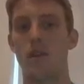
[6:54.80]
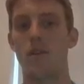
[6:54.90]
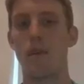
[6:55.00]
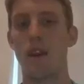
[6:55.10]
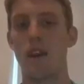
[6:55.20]

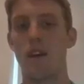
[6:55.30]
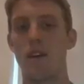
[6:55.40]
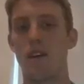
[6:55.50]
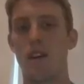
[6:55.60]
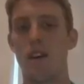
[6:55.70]
with many
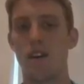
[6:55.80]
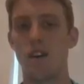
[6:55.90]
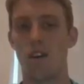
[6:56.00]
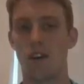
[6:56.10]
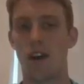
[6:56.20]

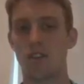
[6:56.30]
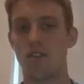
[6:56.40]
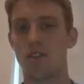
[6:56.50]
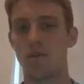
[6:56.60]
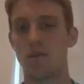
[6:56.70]

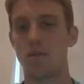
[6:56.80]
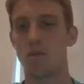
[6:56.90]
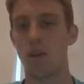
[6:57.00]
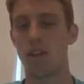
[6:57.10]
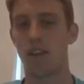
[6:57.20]
neurological symptoms
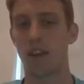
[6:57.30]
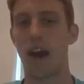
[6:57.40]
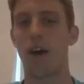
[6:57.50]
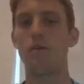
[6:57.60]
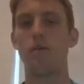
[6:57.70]
with the
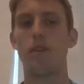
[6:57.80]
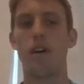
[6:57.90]
gout.